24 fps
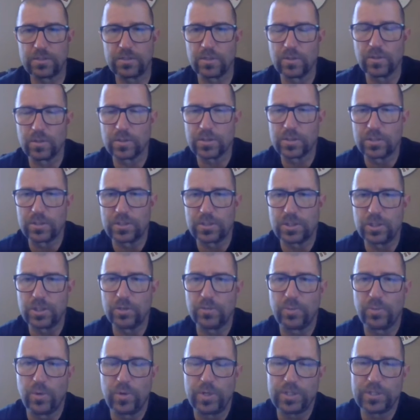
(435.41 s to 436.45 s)
So those are the
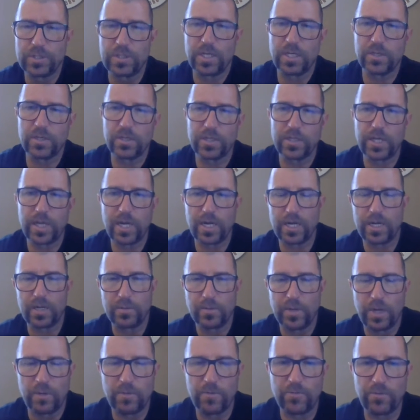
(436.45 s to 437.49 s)
2 points that I look at. I
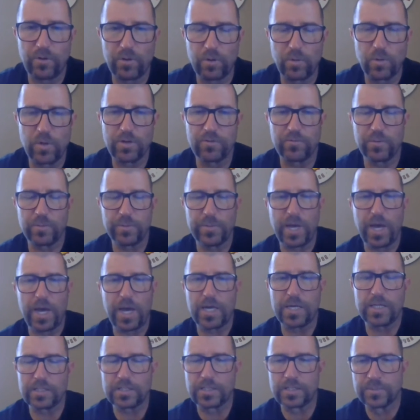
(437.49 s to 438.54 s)
refer to one of them
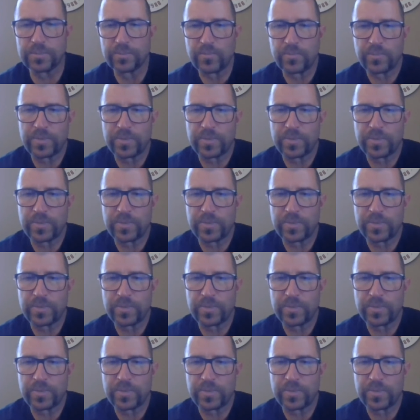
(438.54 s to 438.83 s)
as